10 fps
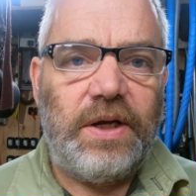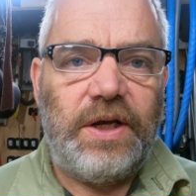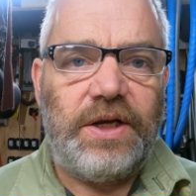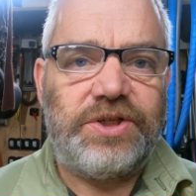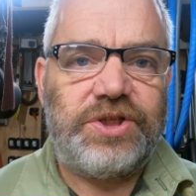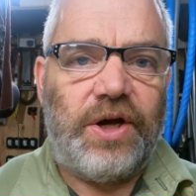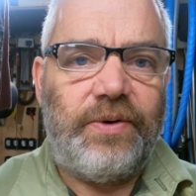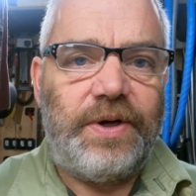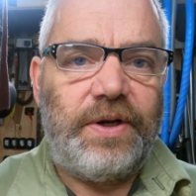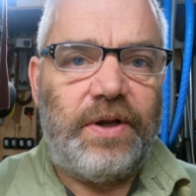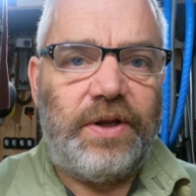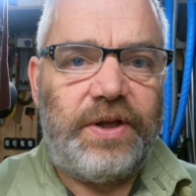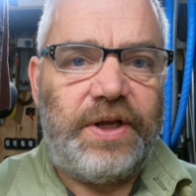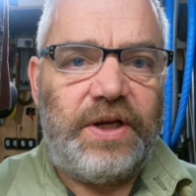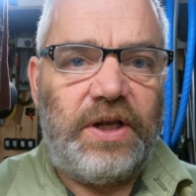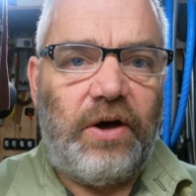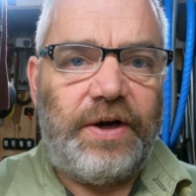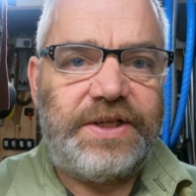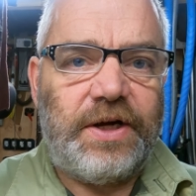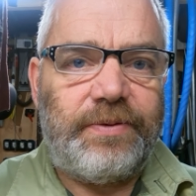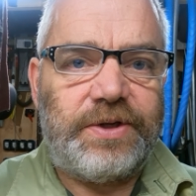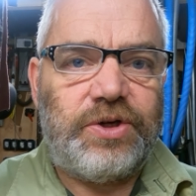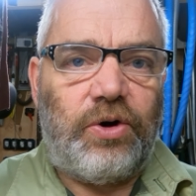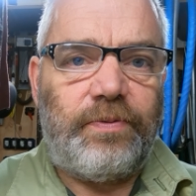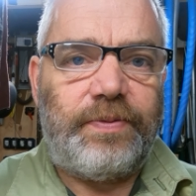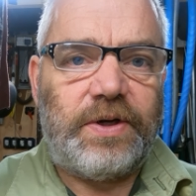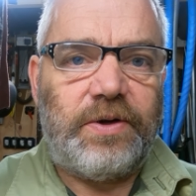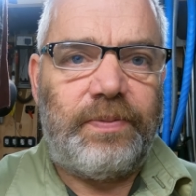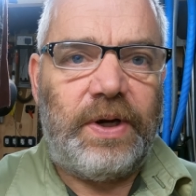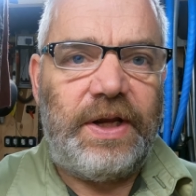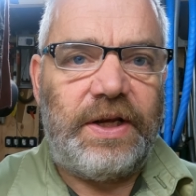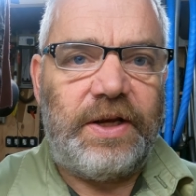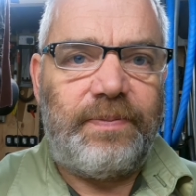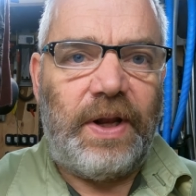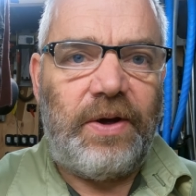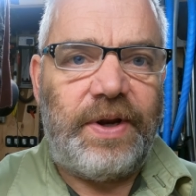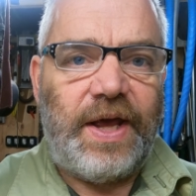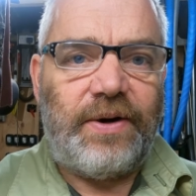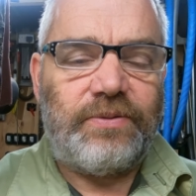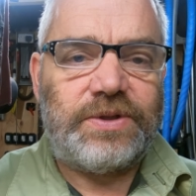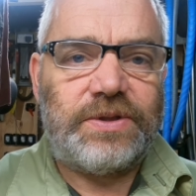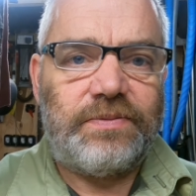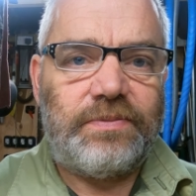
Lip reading: is showing the light up the top completely blown out.